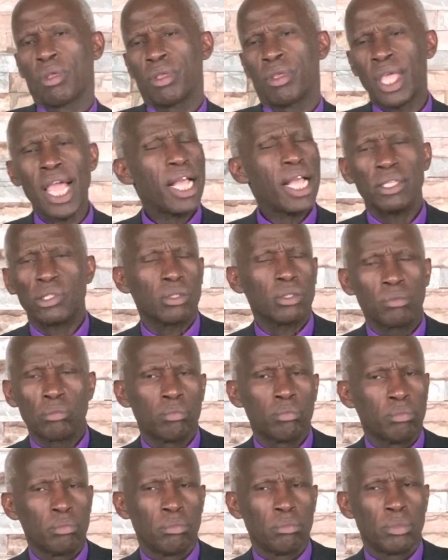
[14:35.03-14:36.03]
Yes.
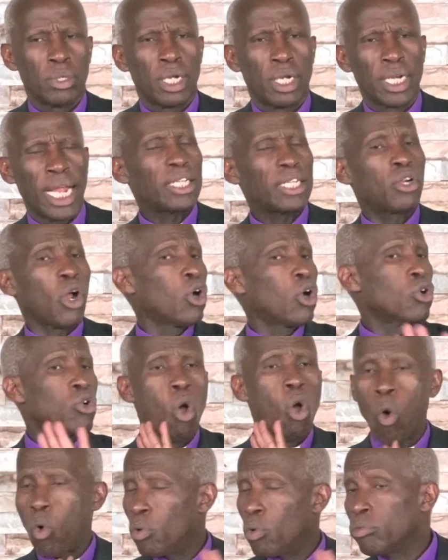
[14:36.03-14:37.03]
Let God
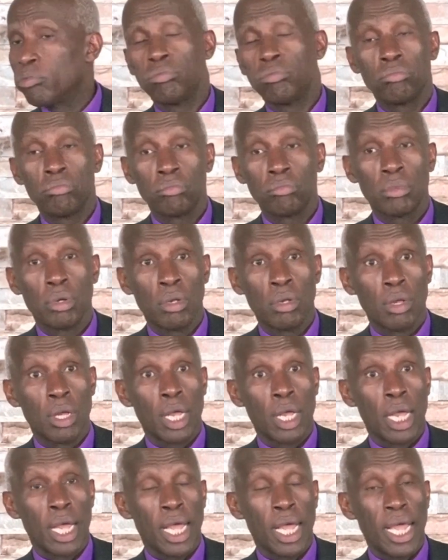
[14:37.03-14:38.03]
know.
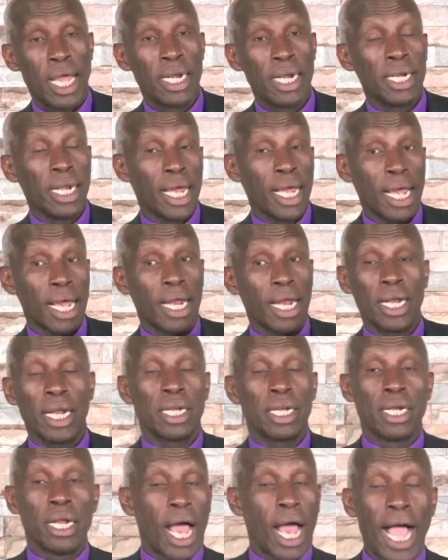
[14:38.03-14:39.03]
And
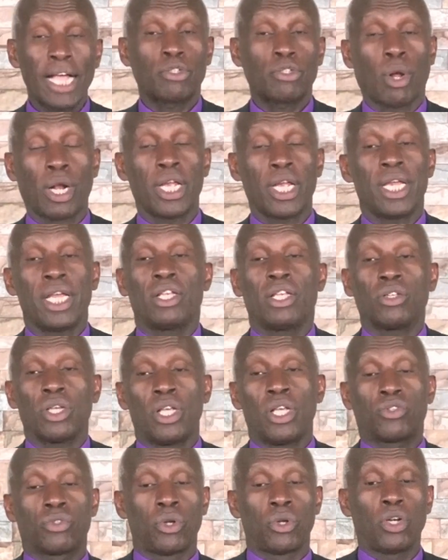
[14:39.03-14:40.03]
actually,
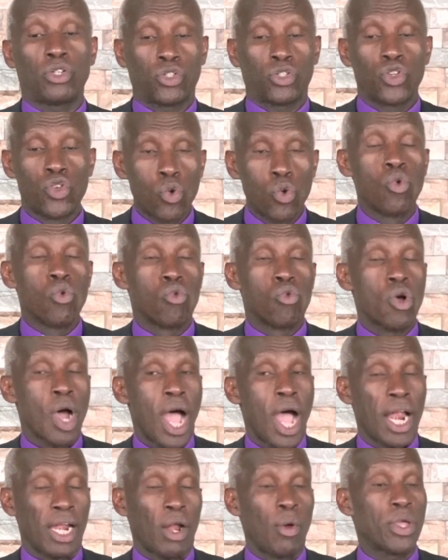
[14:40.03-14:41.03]
it's not you
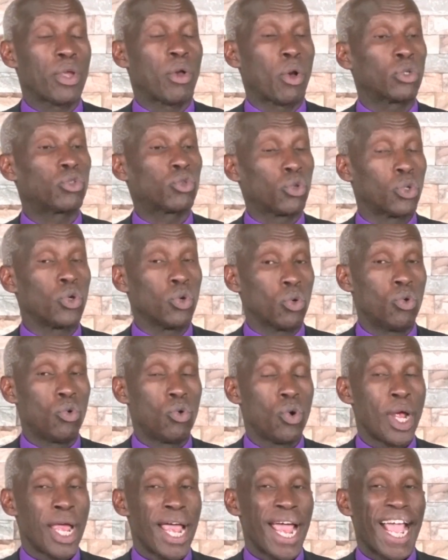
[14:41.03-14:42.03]
allowing God to know.
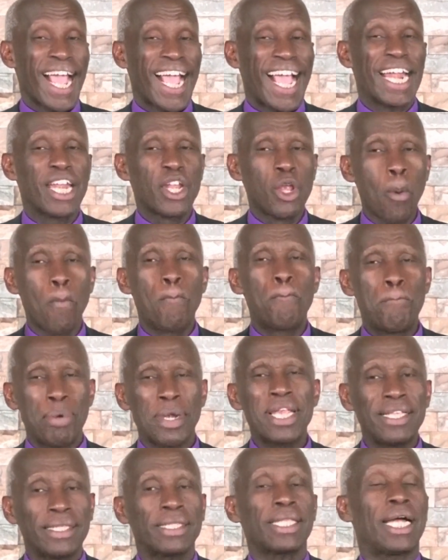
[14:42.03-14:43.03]
Can you
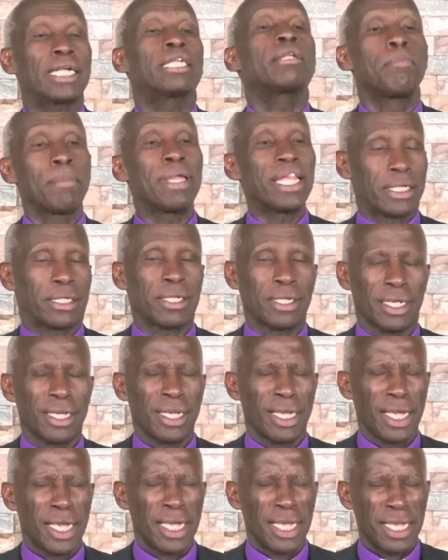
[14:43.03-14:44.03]
please admit
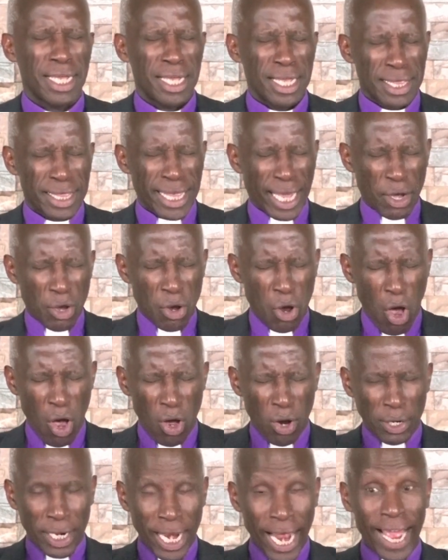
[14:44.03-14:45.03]
the
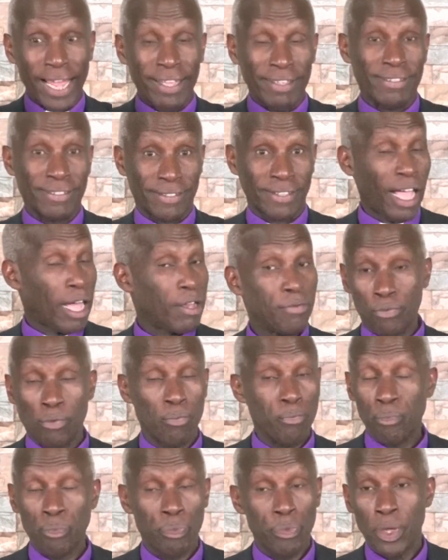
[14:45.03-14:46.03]
God I serve
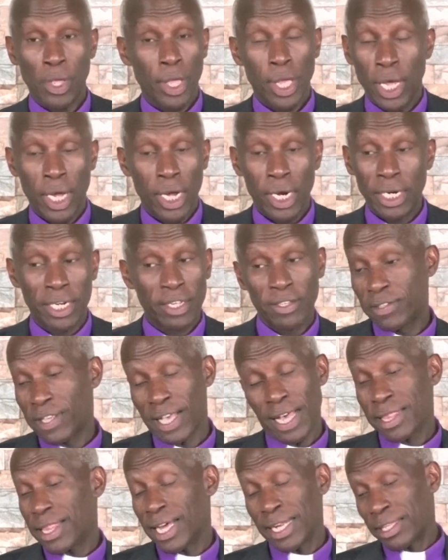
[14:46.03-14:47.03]

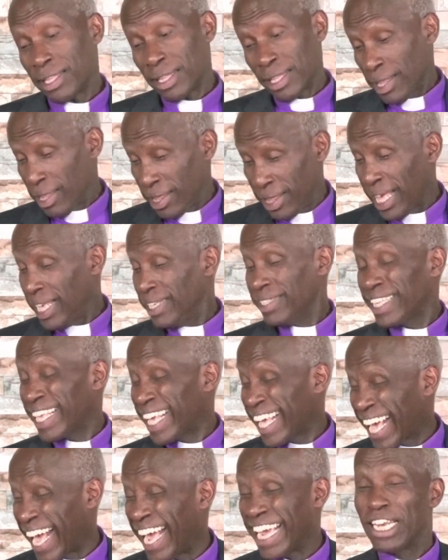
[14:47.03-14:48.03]
desire that this
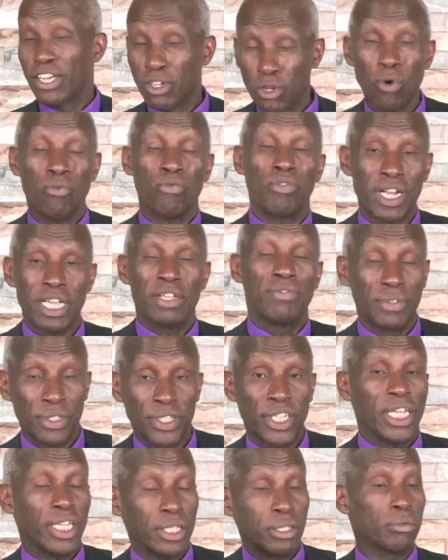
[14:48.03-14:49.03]
kind of life
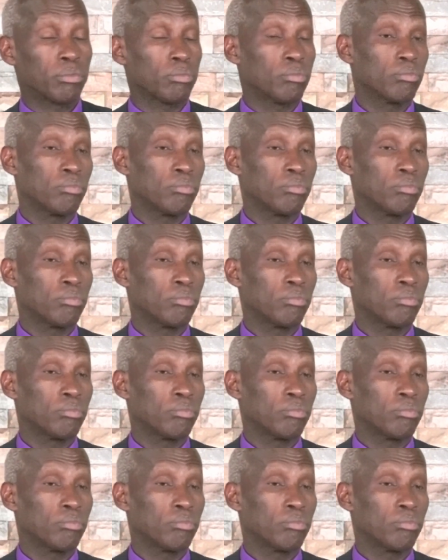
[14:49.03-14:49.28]
change?